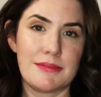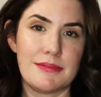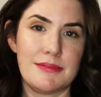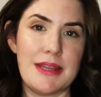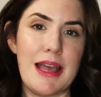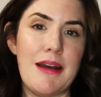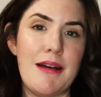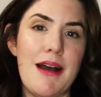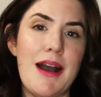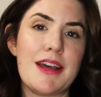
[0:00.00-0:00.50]

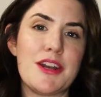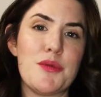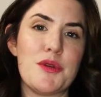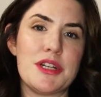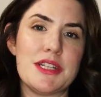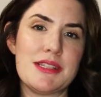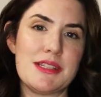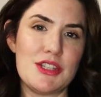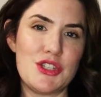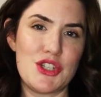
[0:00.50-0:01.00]
Now, I don't
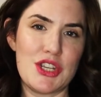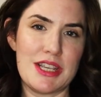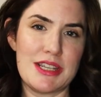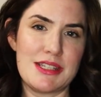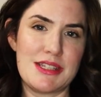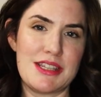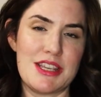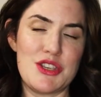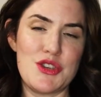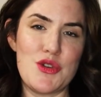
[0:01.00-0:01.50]
want to
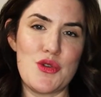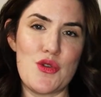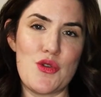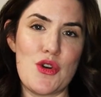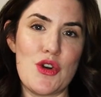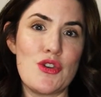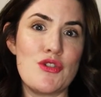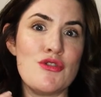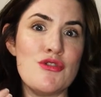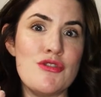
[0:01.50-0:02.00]
suggest that
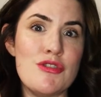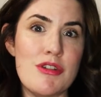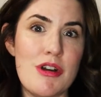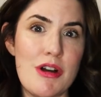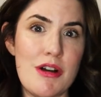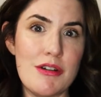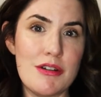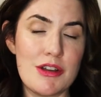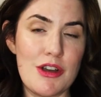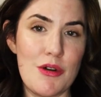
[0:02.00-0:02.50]
you're
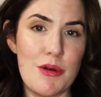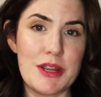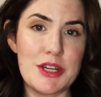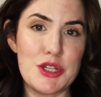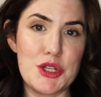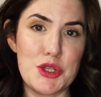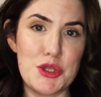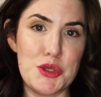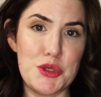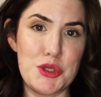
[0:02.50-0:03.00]
not going
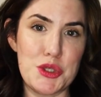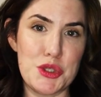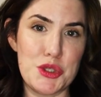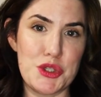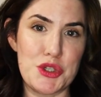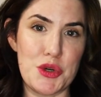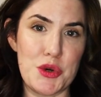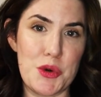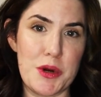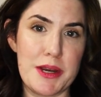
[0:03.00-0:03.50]
to use a
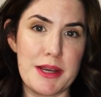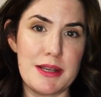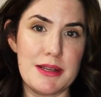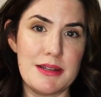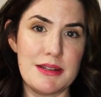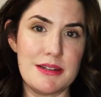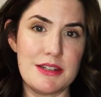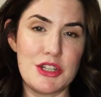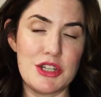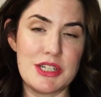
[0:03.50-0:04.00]

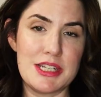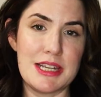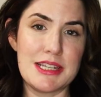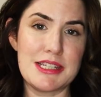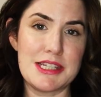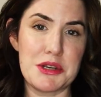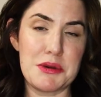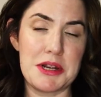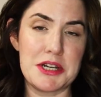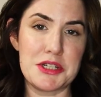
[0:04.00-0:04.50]
story to
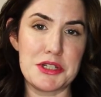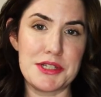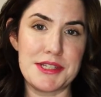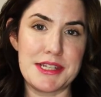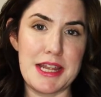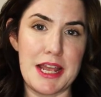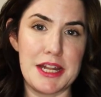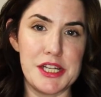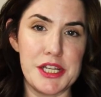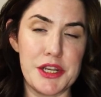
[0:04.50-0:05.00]
test their
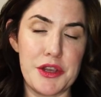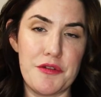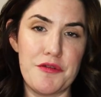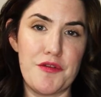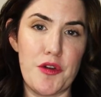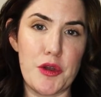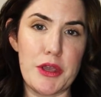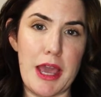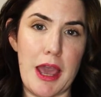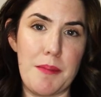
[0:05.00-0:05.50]
understanding of
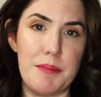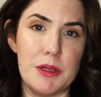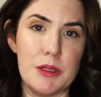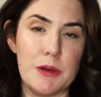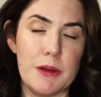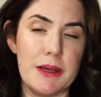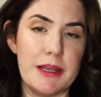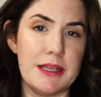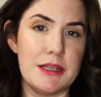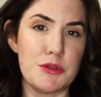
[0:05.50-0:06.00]

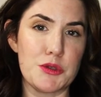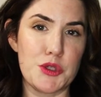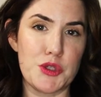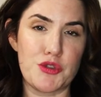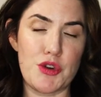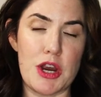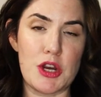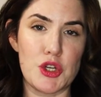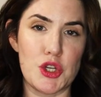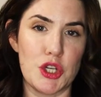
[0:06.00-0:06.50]
vocabulary or
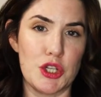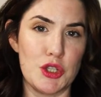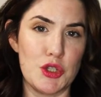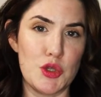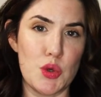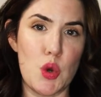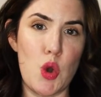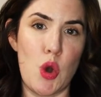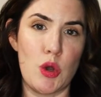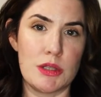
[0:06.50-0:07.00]
structures
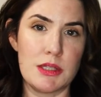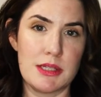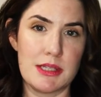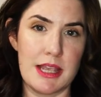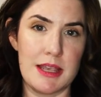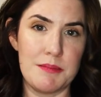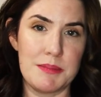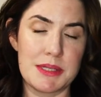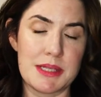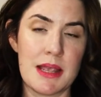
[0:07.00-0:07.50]
or
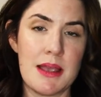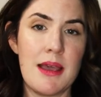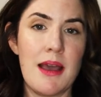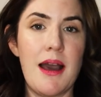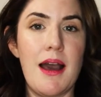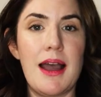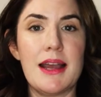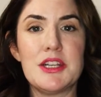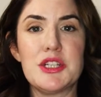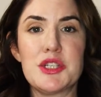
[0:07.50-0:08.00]
concepts.
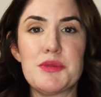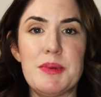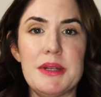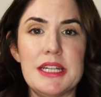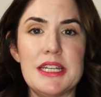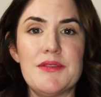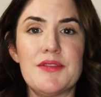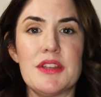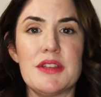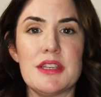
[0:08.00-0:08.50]
I just
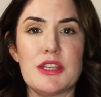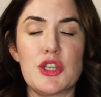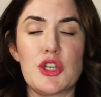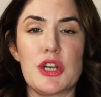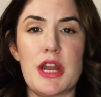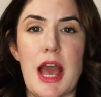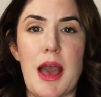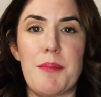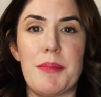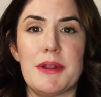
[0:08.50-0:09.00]
believe that this
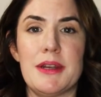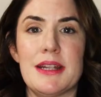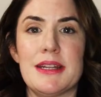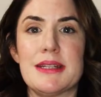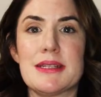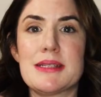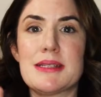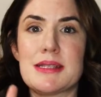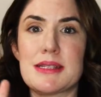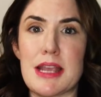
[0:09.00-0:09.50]
should happen in
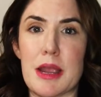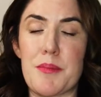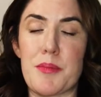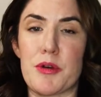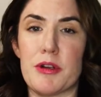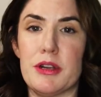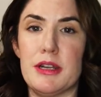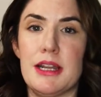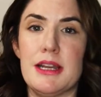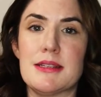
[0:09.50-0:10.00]
a
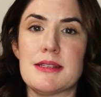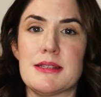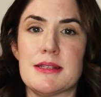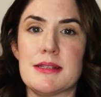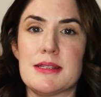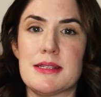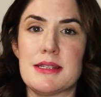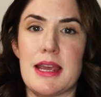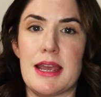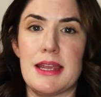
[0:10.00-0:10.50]
separate
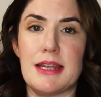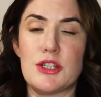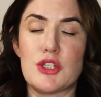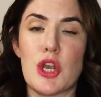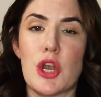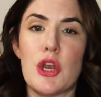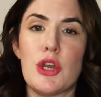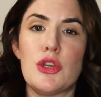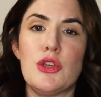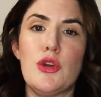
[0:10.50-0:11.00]
lesson stage.
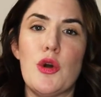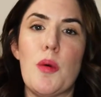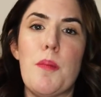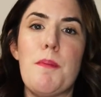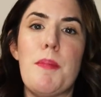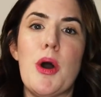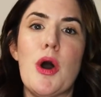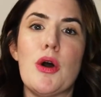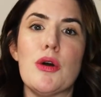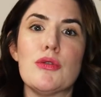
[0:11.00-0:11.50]

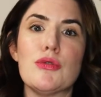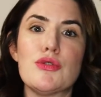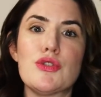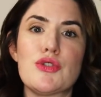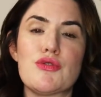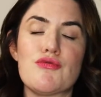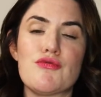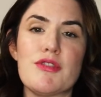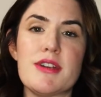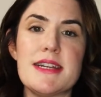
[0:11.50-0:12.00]
Your
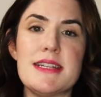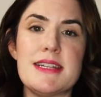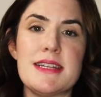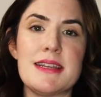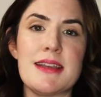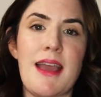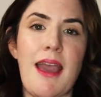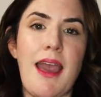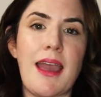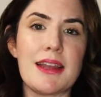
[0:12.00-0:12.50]

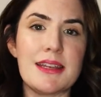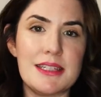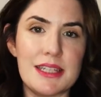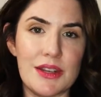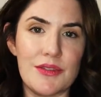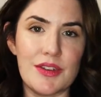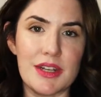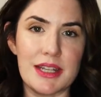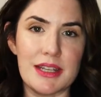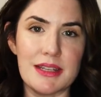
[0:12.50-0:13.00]
post-reading
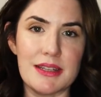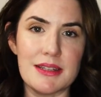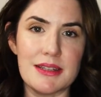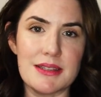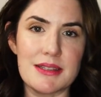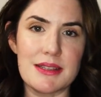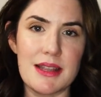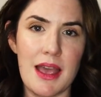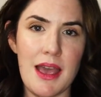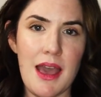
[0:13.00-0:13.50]

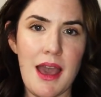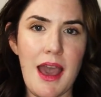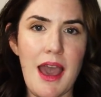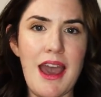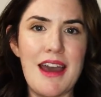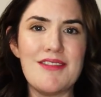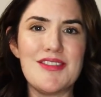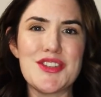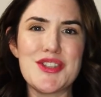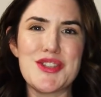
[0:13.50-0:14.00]
activities.
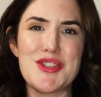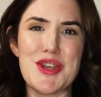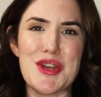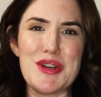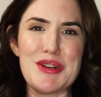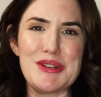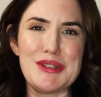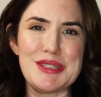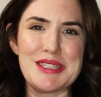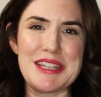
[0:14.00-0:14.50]
Have a
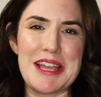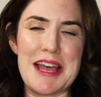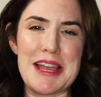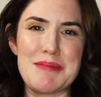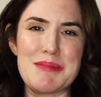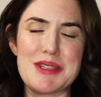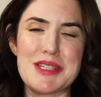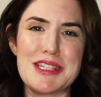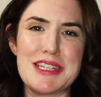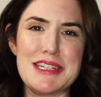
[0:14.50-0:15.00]
circle
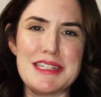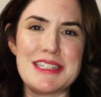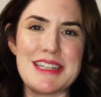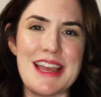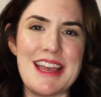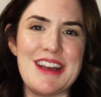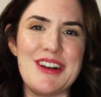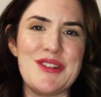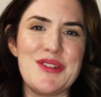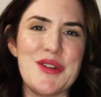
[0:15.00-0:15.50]
time, sit
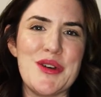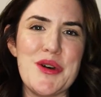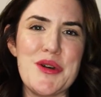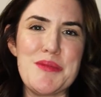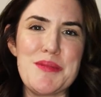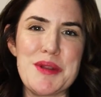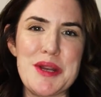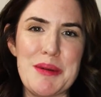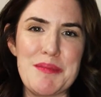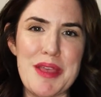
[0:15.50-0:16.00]
down,
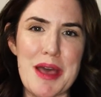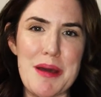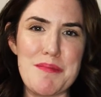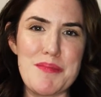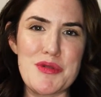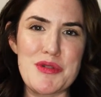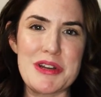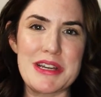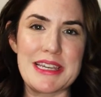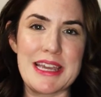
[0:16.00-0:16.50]
open up that
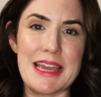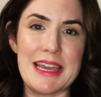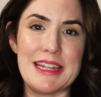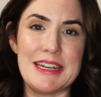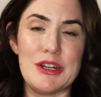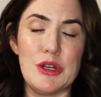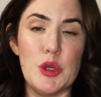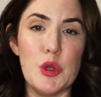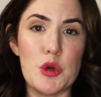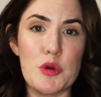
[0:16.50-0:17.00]
book
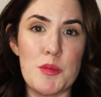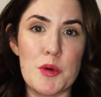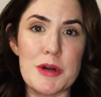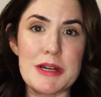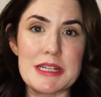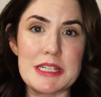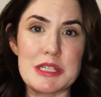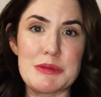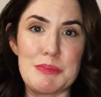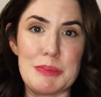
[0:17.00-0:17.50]
again, look more
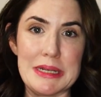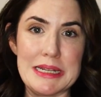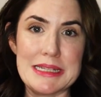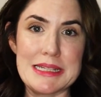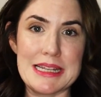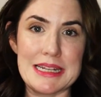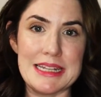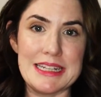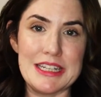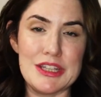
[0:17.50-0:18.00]

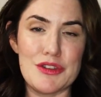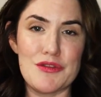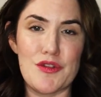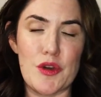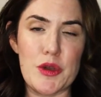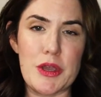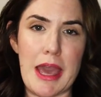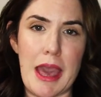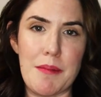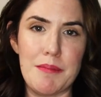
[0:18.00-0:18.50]
explicitly at the
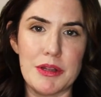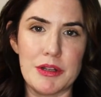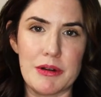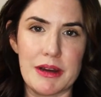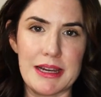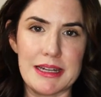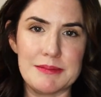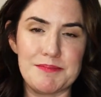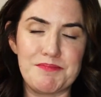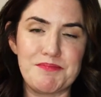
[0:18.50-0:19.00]

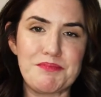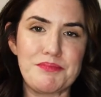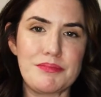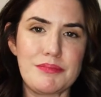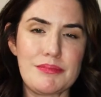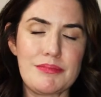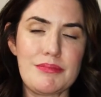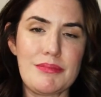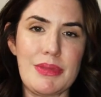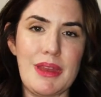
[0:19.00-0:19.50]
vocabulary.
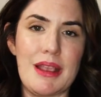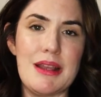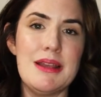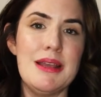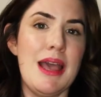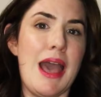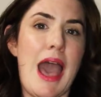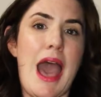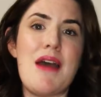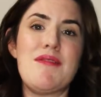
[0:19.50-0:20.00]

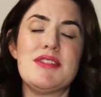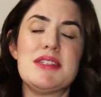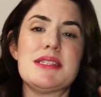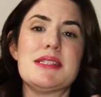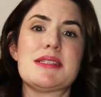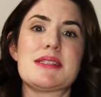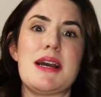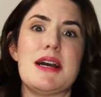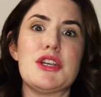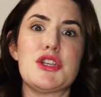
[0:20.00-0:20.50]
Have a
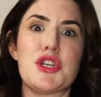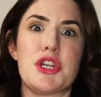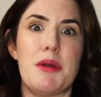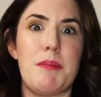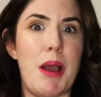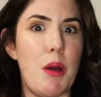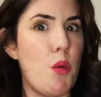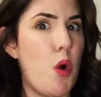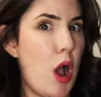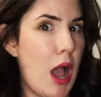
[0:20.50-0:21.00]
discussion
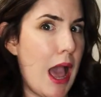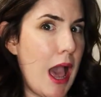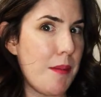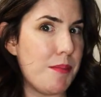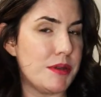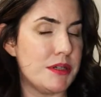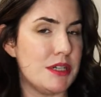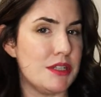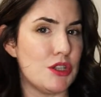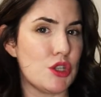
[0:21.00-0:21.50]
about what
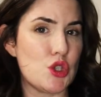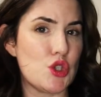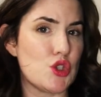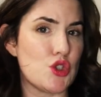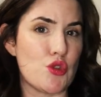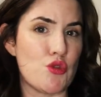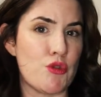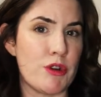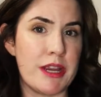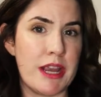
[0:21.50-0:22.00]
happened in the
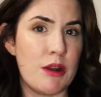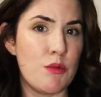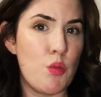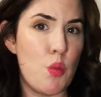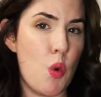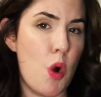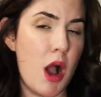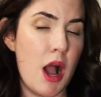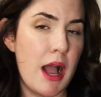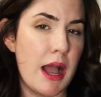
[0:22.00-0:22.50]
story
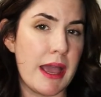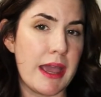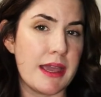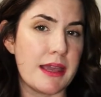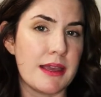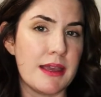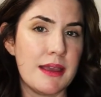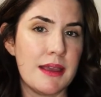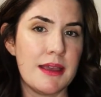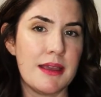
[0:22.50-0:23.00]
and
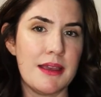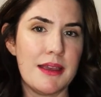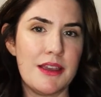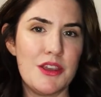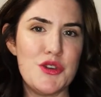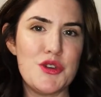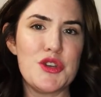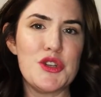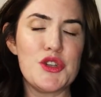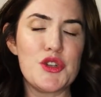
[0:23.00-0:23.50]
why.
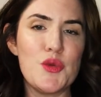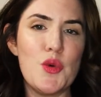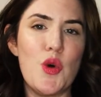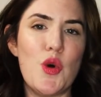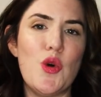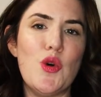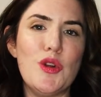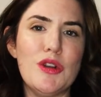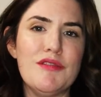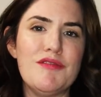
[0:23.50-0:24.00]
You can do
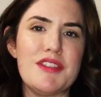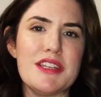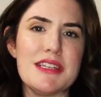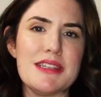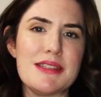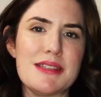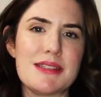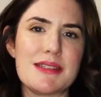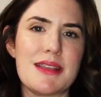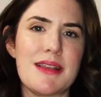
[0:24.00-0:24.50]
all of
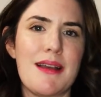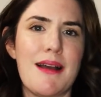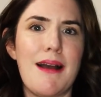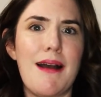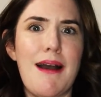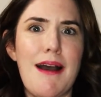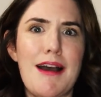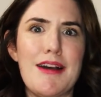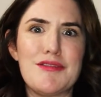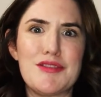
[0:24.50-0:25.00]
this
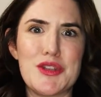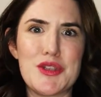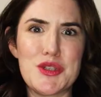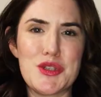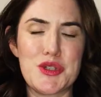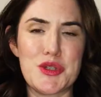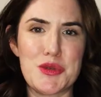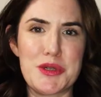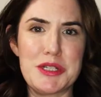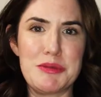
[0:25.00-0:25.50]
after the
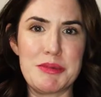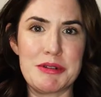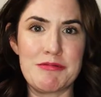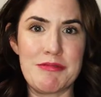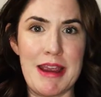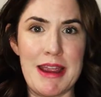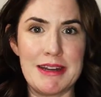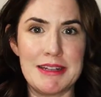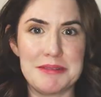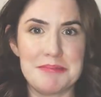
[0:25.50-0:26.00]
story's been
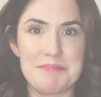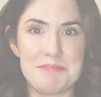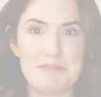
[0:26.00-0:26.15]
read.